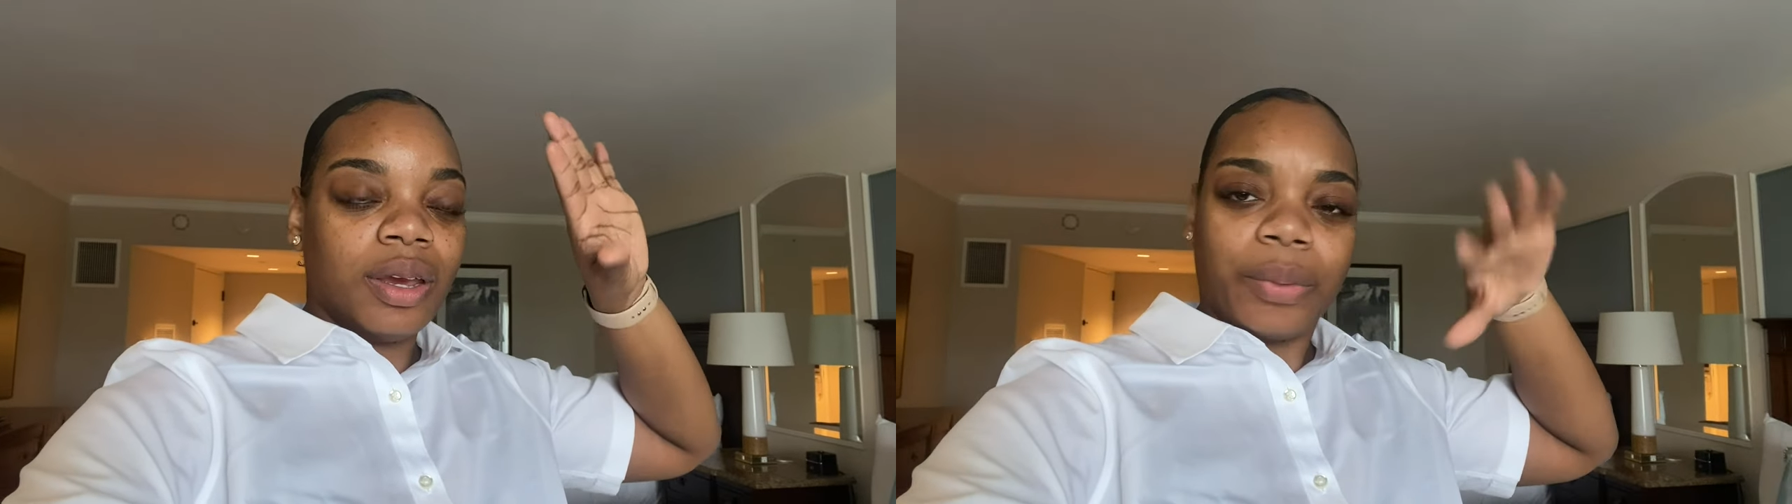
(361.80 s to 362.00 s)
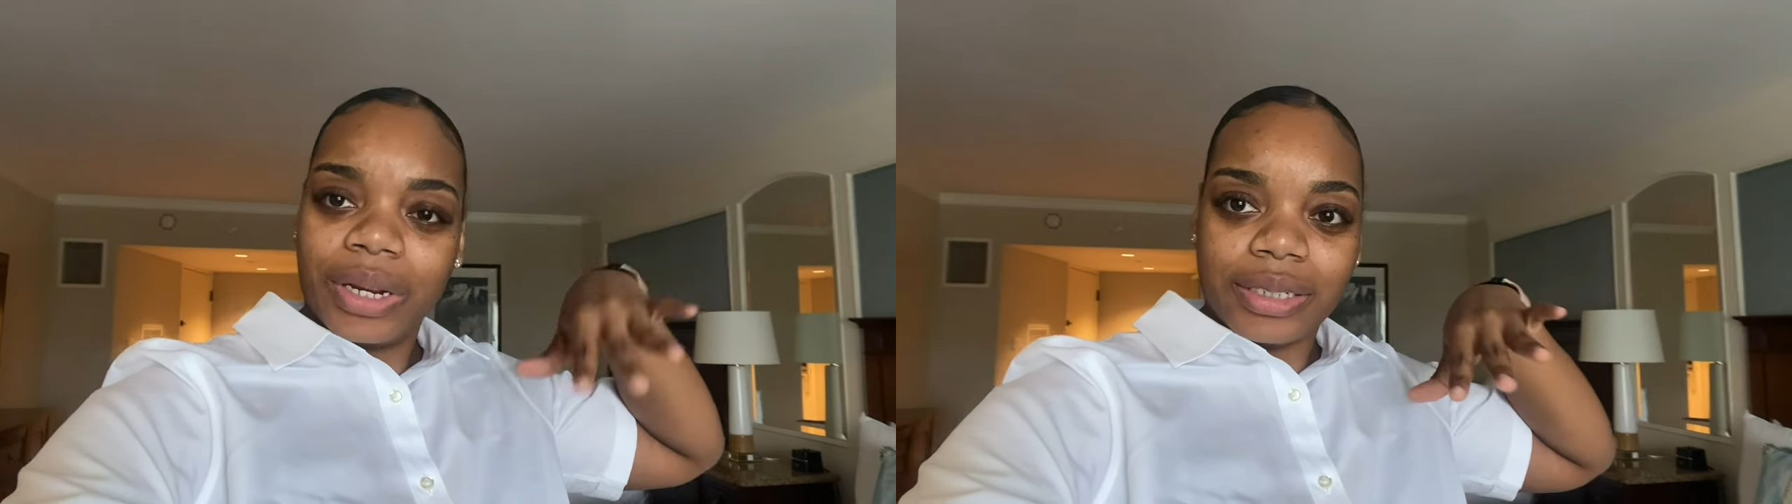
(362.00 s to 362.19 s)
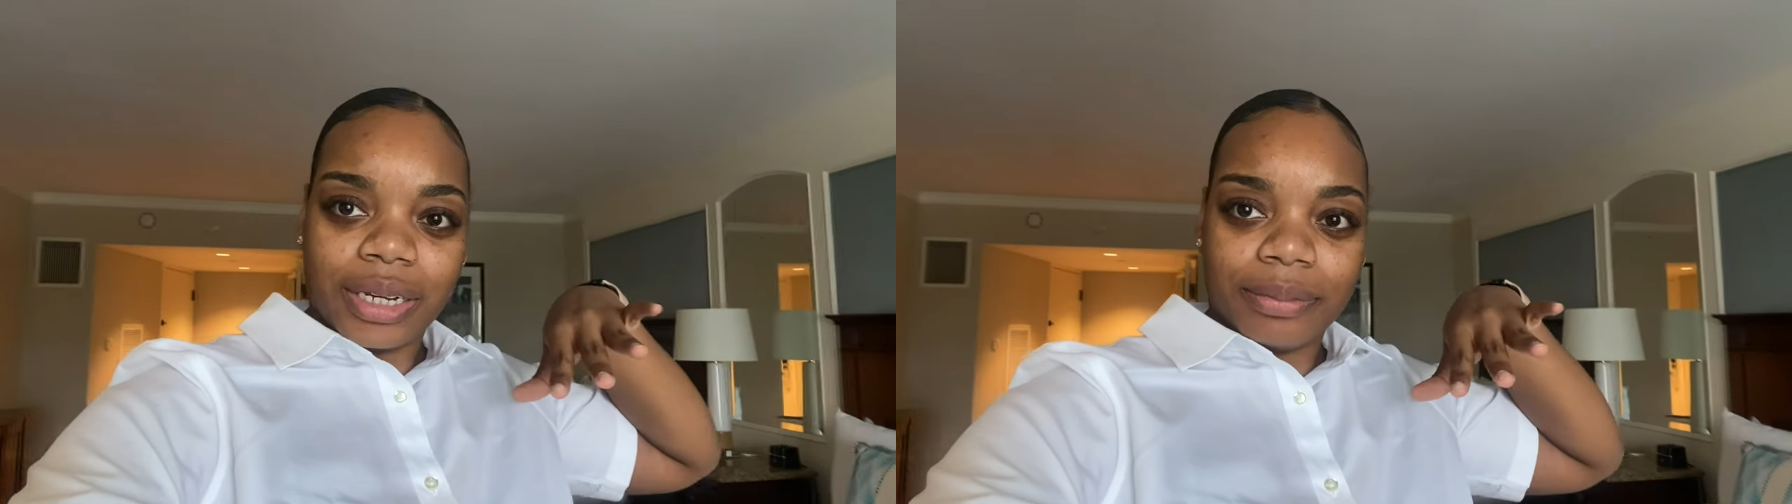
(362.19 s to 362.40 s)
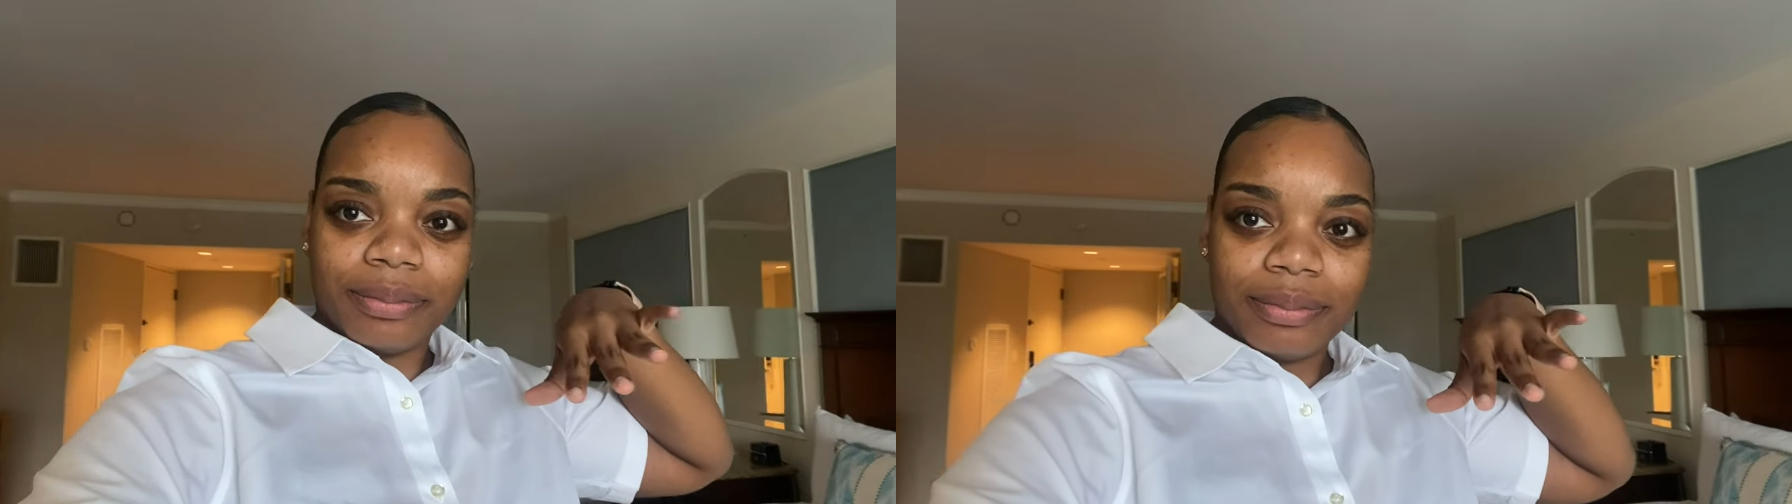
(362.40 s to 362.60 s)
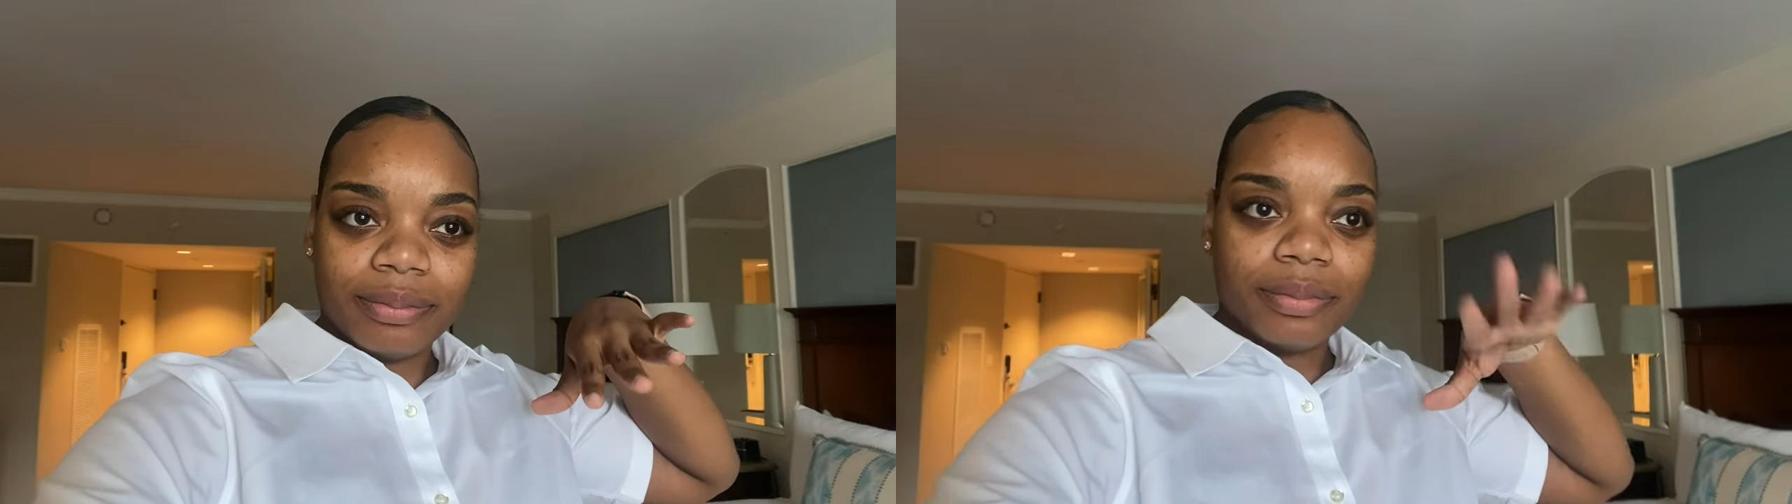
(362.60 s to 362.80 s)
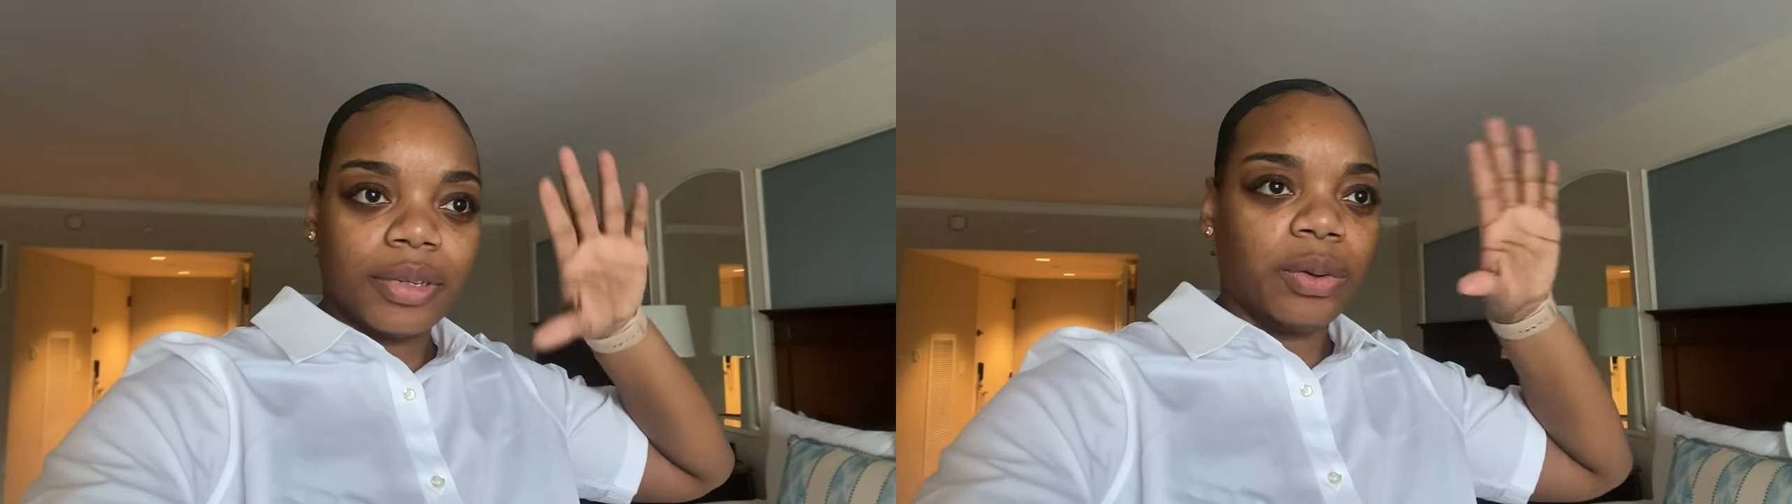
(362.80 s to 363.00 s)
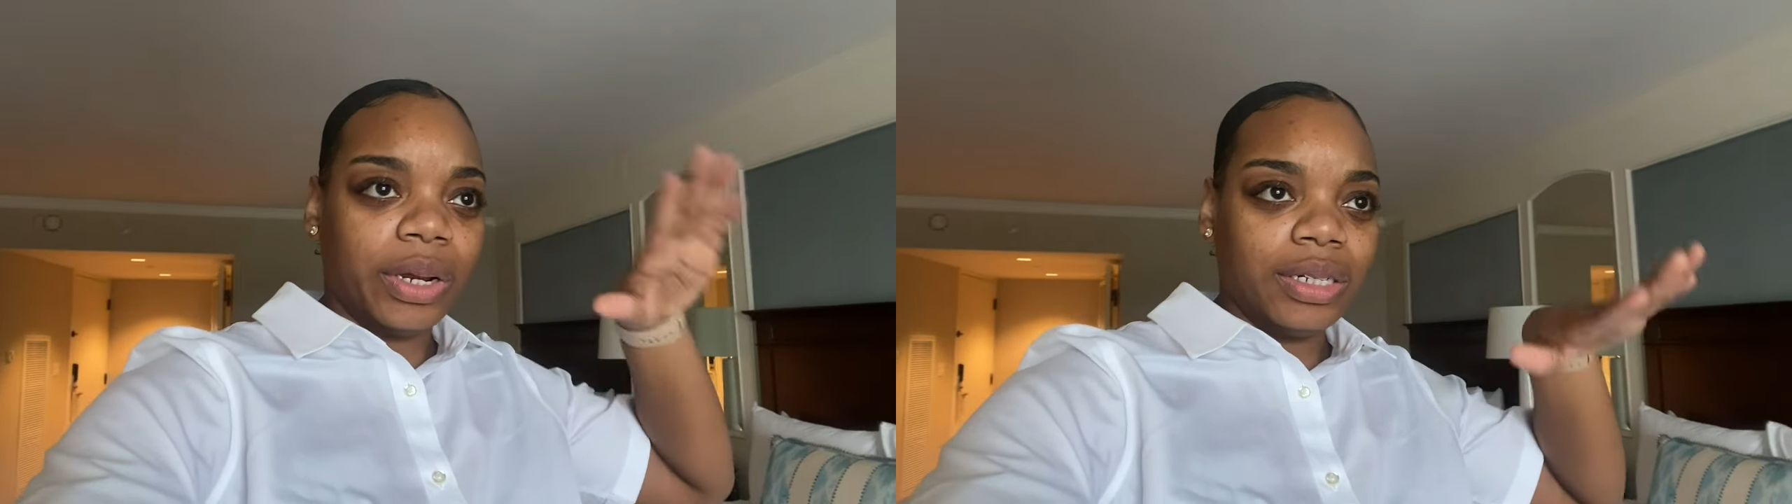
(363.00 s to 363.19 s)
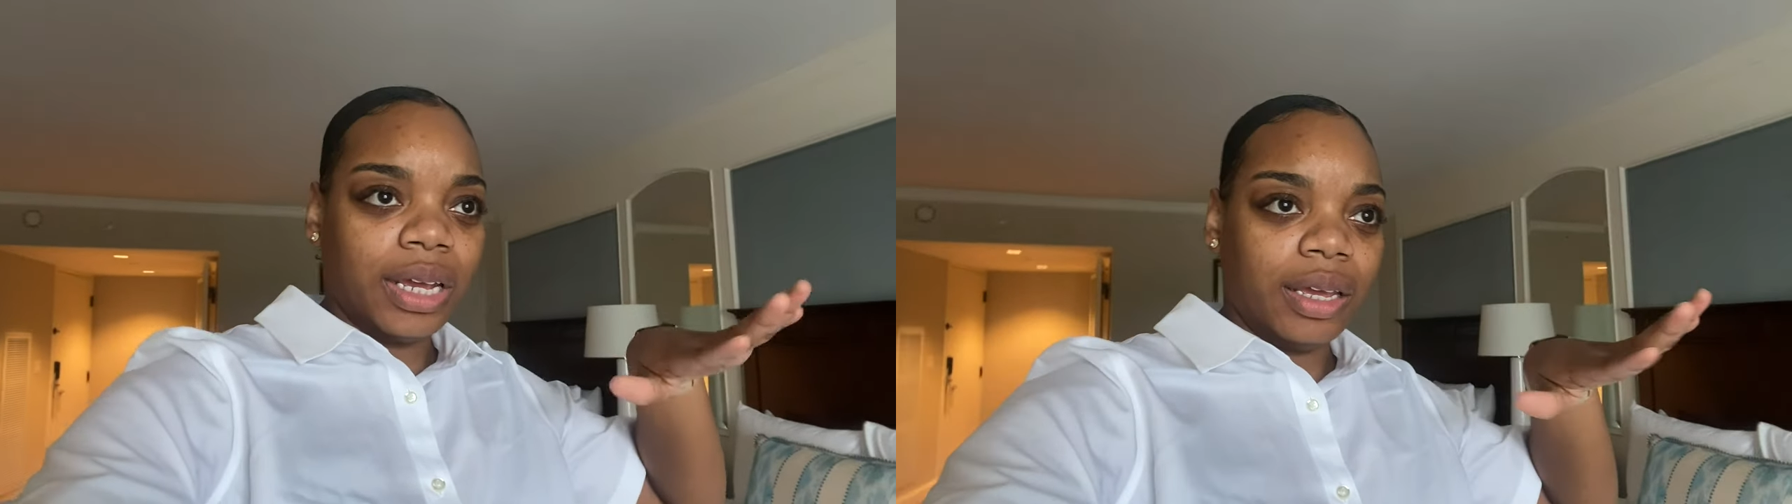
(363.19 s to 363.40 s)
great
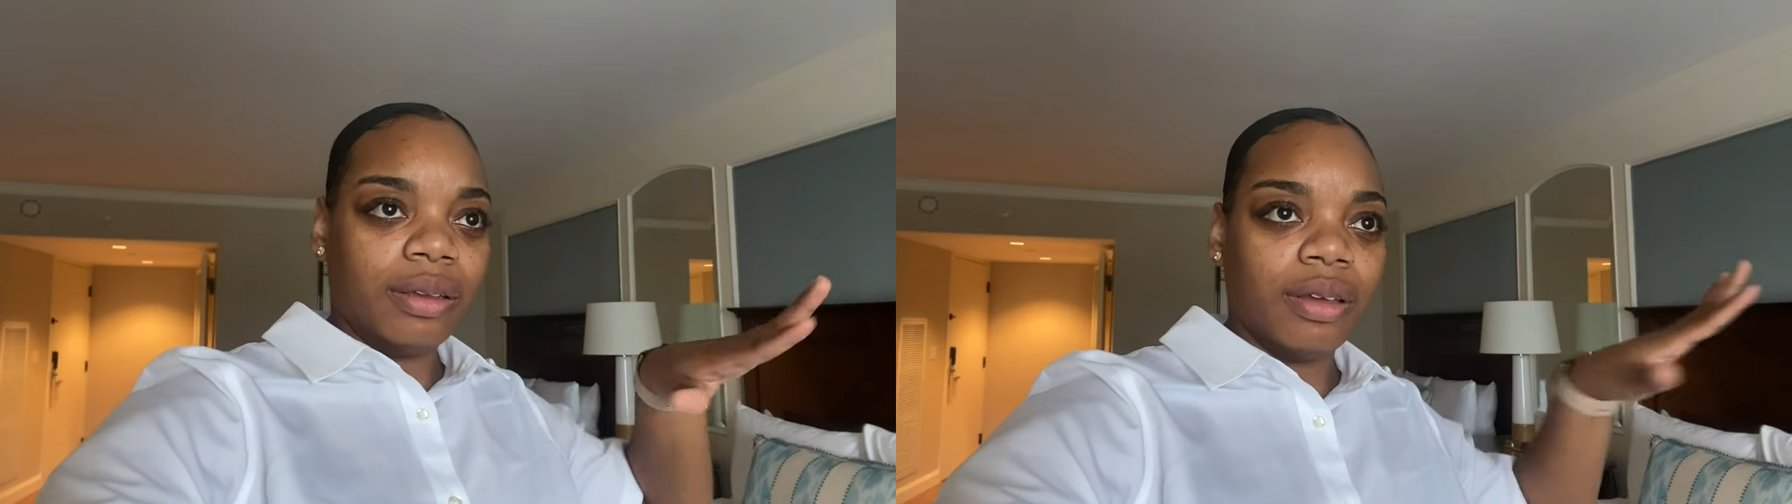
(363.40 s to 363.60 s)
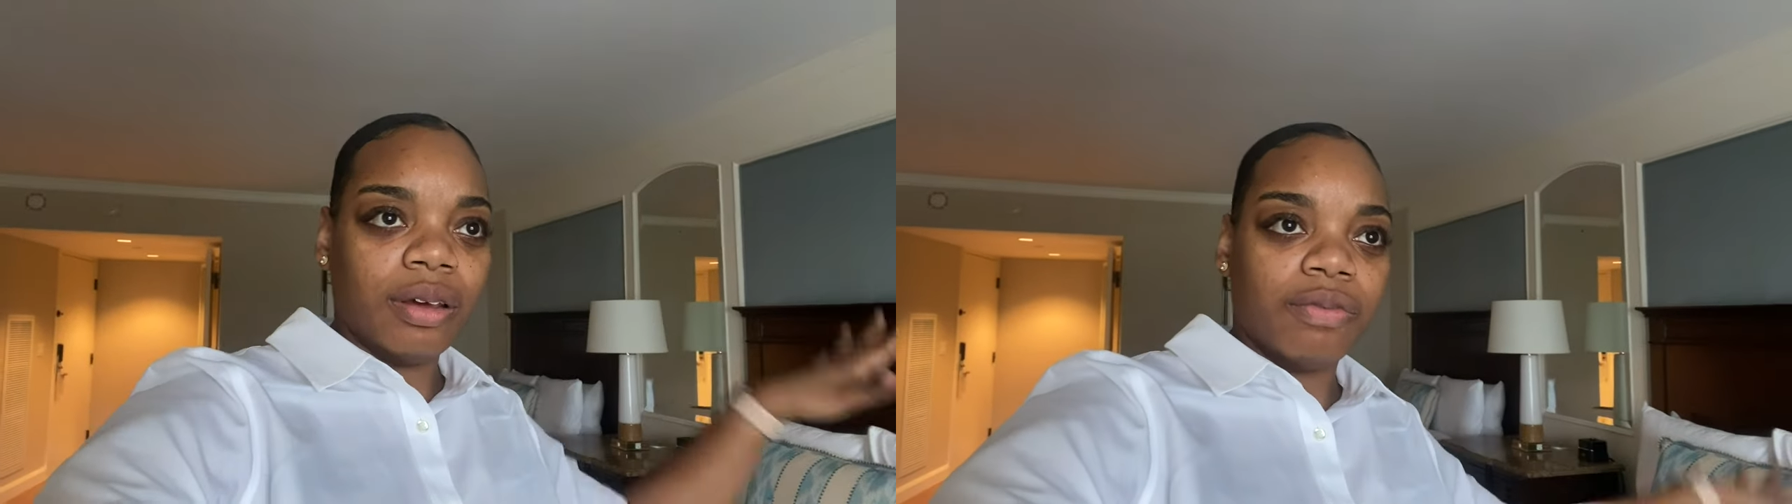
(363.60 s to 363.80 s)
day,